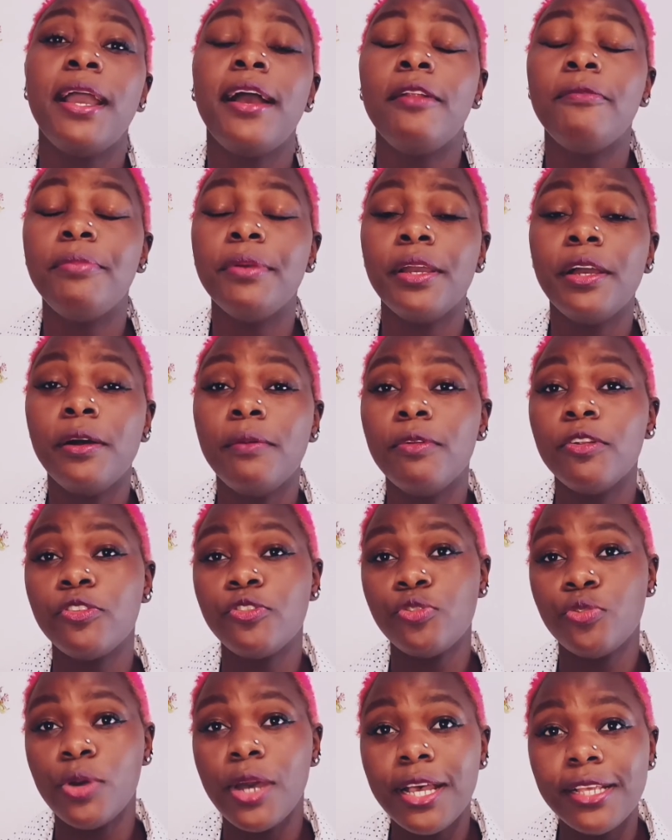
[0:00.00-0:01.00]
I'll be able
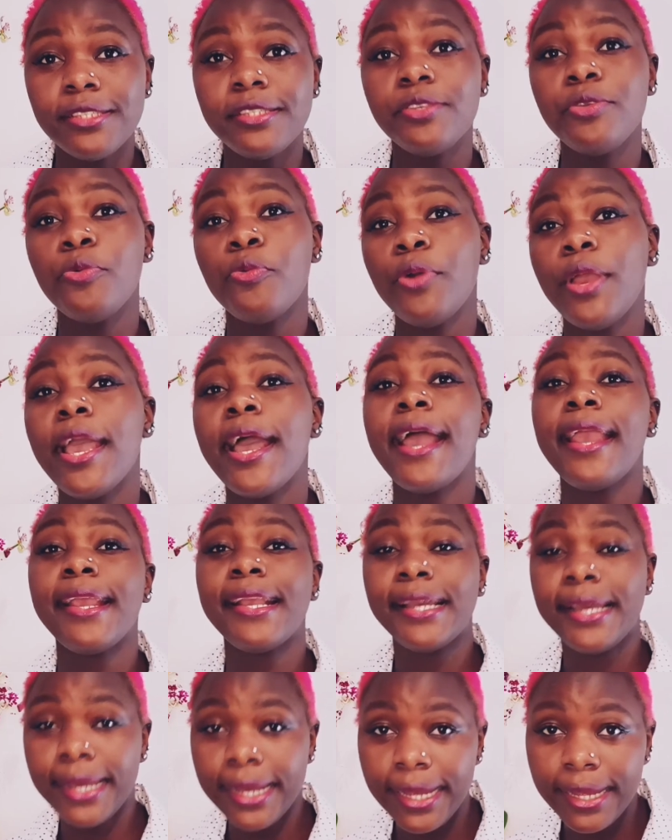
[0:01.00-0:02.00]
to answer where I
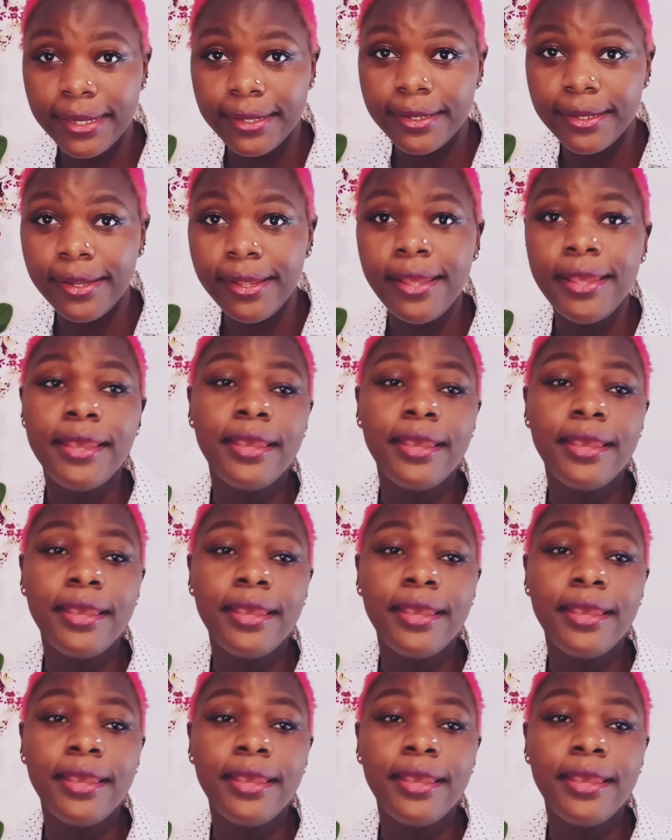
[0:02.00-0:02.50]
can.